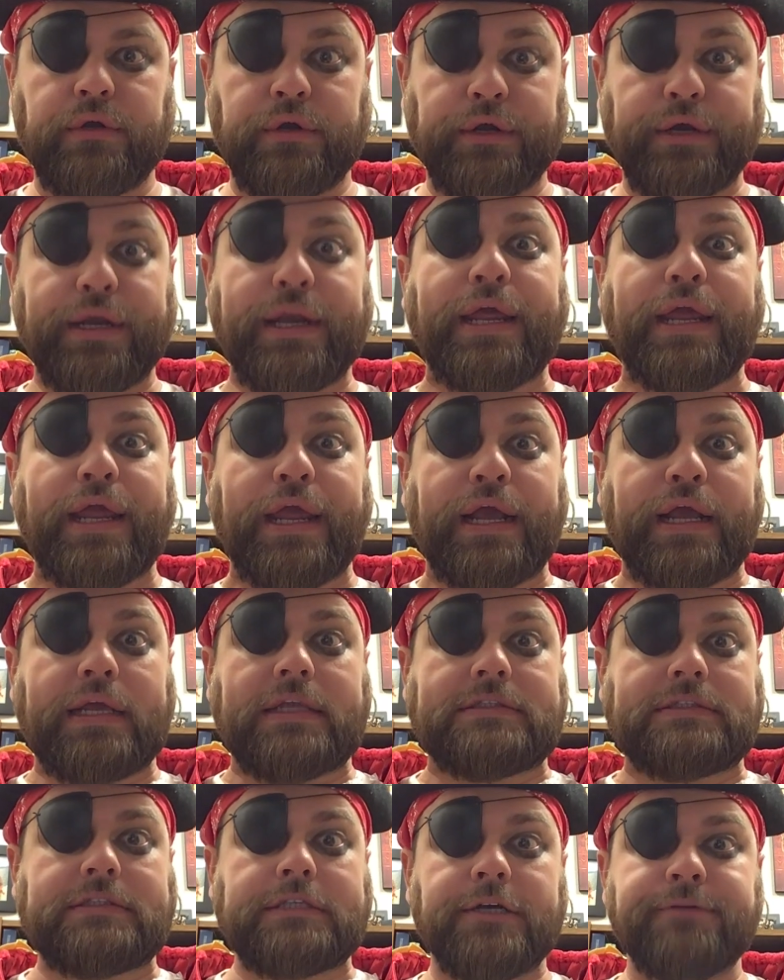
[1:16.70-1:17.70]

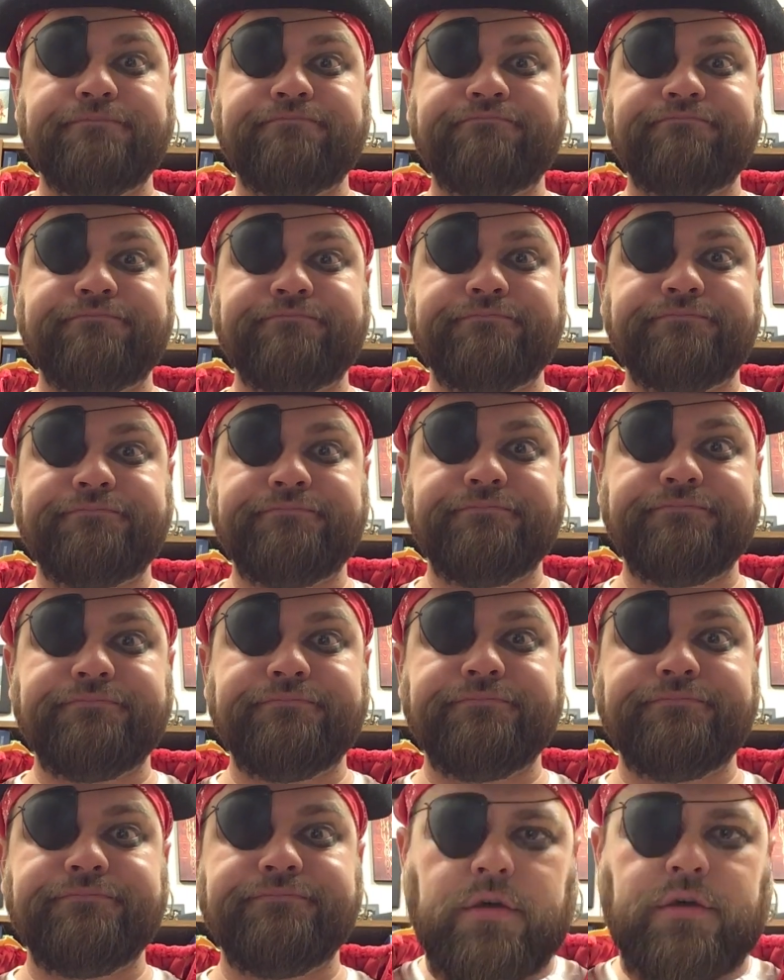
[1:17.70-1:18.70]
Leeks.
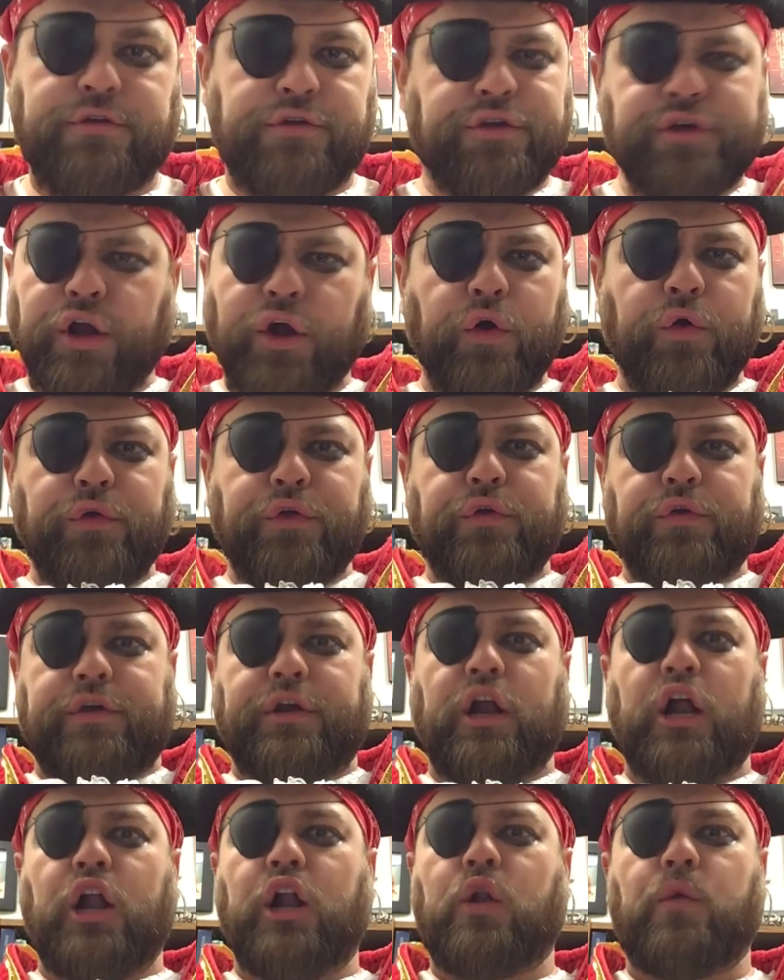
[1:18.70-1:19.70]
You know, you
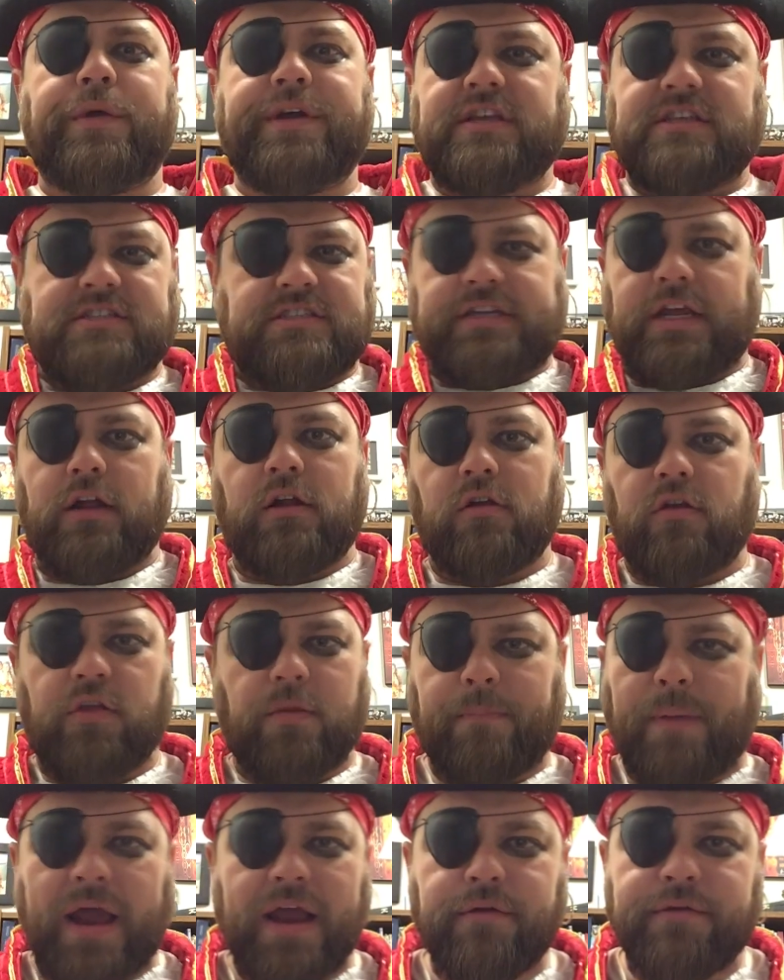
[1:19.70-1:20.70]
can always tell the
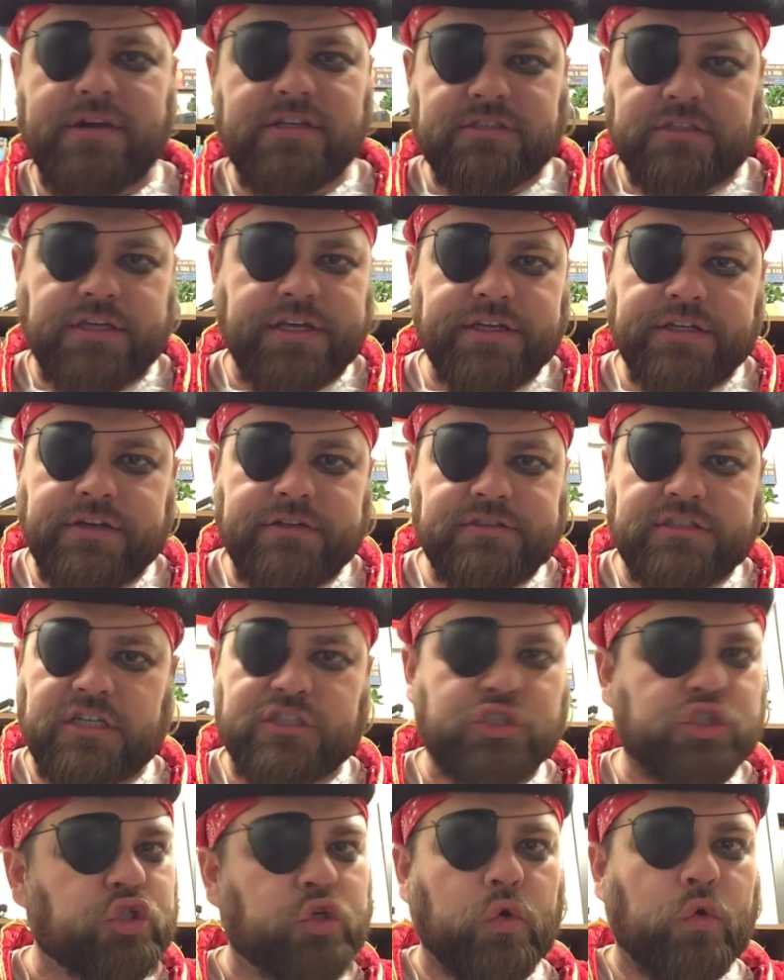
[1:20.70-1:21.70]
pirate's kid's at
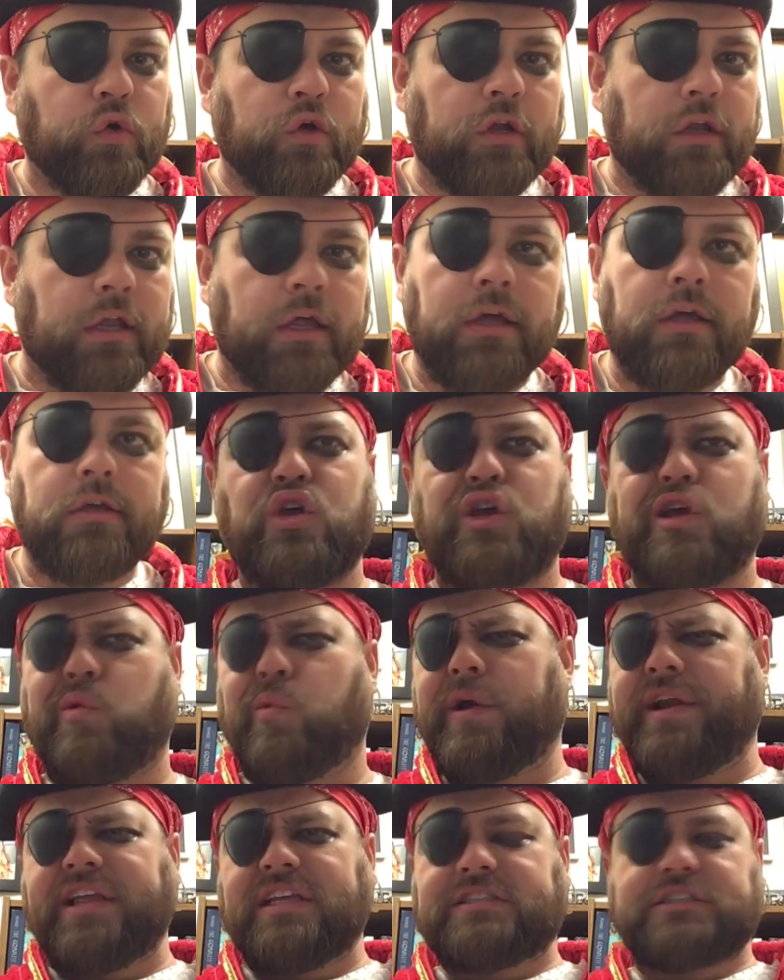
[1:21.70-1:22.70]
school.
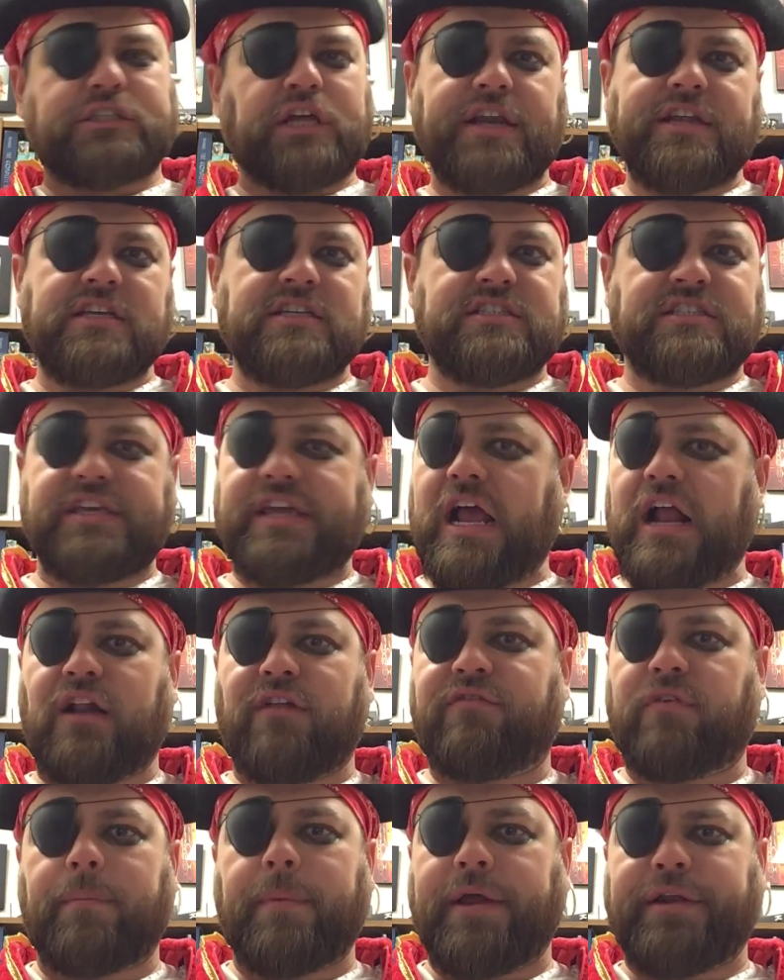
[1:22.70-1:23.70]
When he studies the
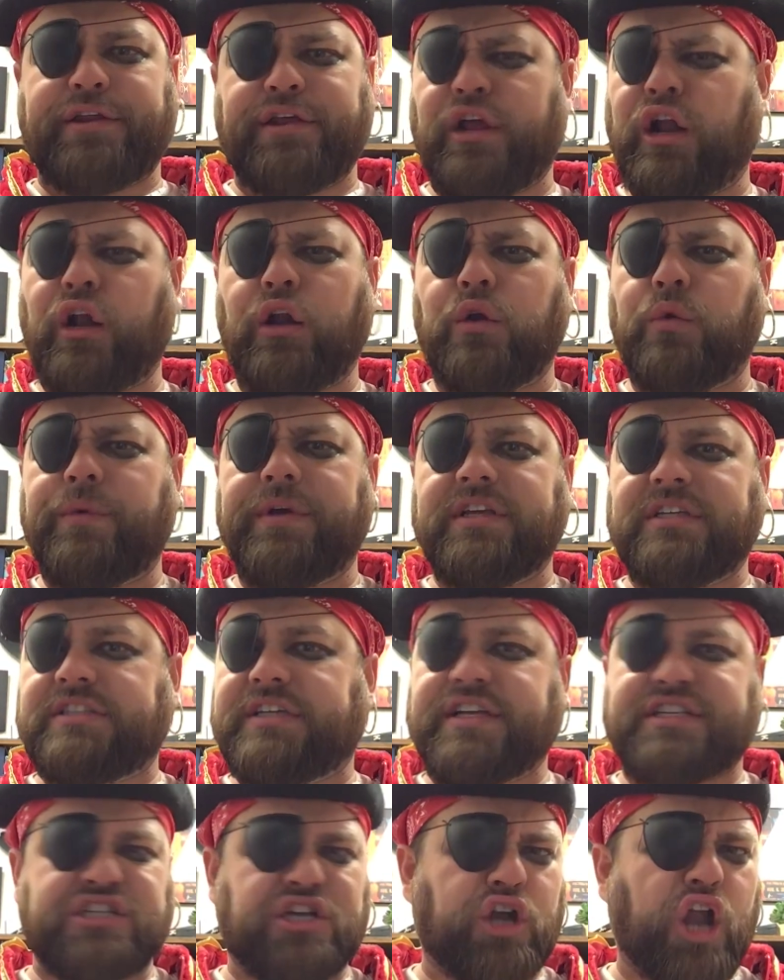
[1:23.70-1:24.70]
alphabet, he always
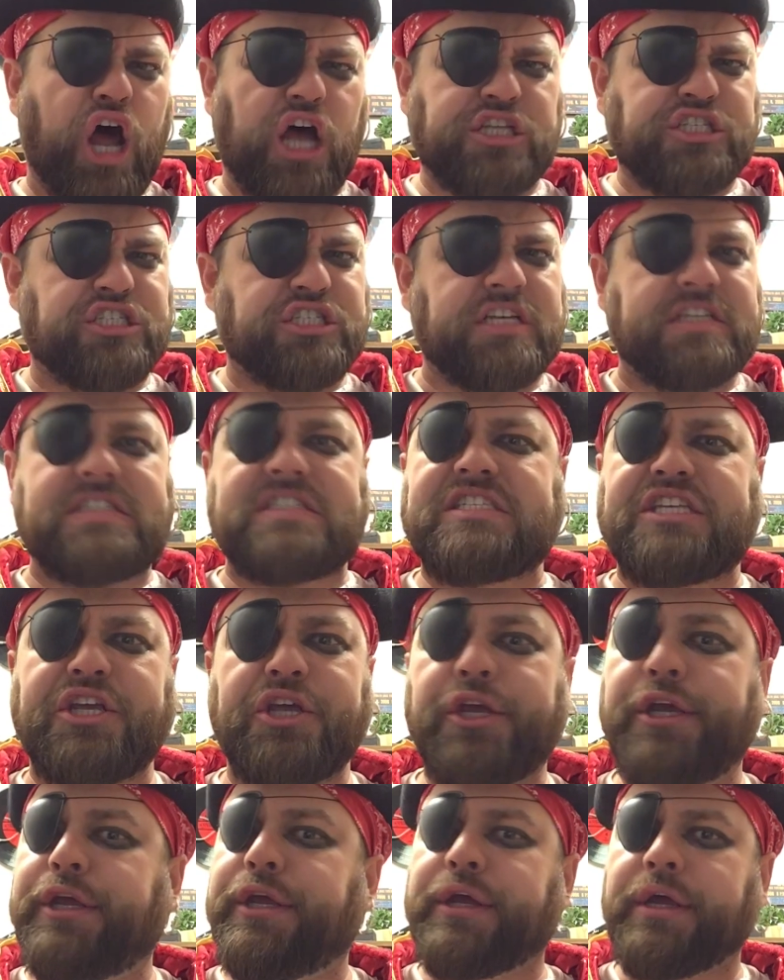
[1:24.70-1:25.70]
gets lost at
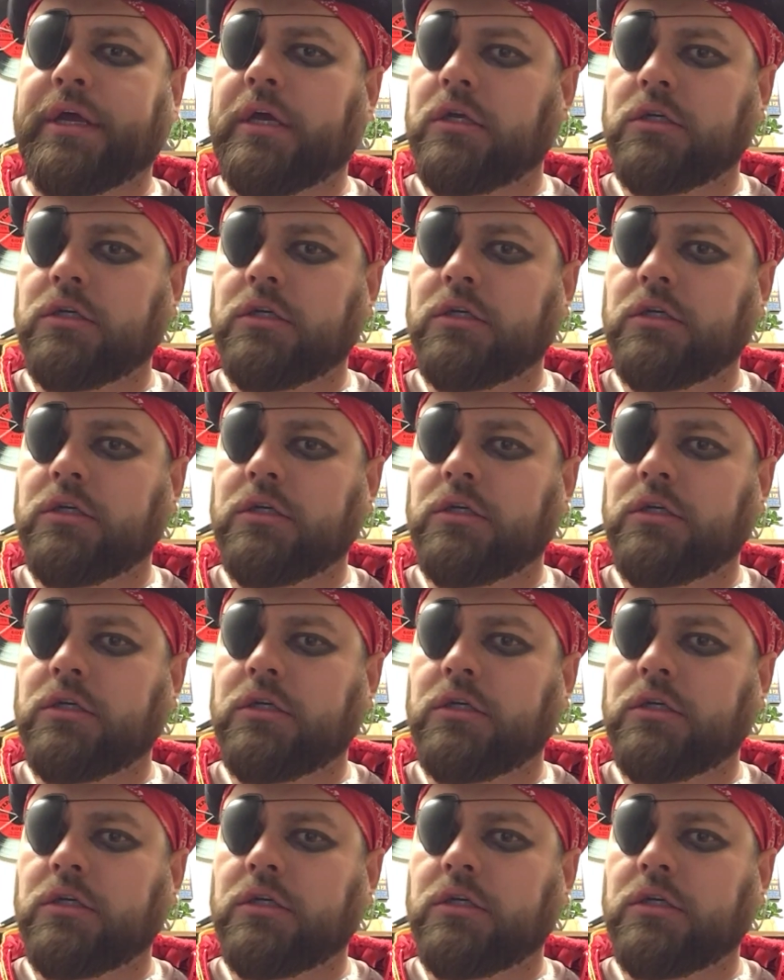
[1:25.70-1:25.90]
sea.